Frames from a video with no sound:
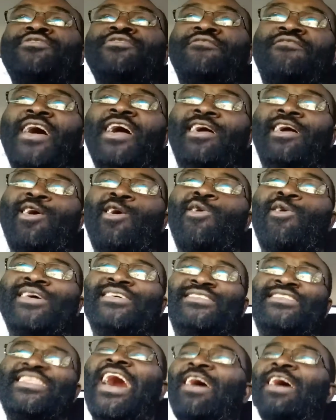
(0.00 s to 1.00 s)
FICO,
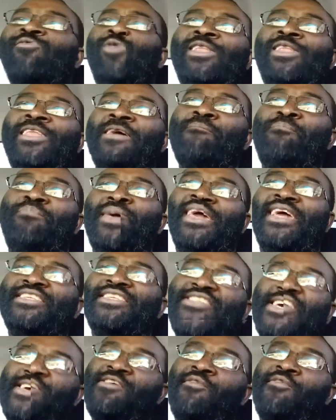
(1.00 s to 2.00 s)
it's not really a big
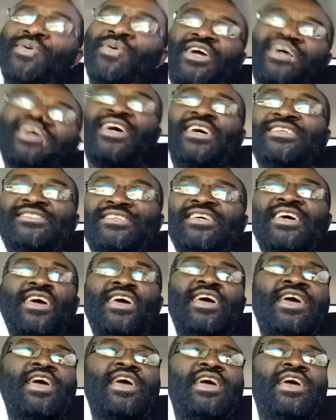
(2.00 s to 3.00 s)
deal because
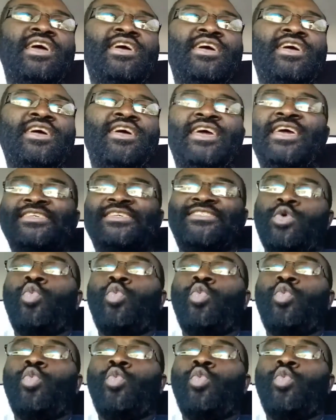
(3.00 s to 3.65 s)
it's a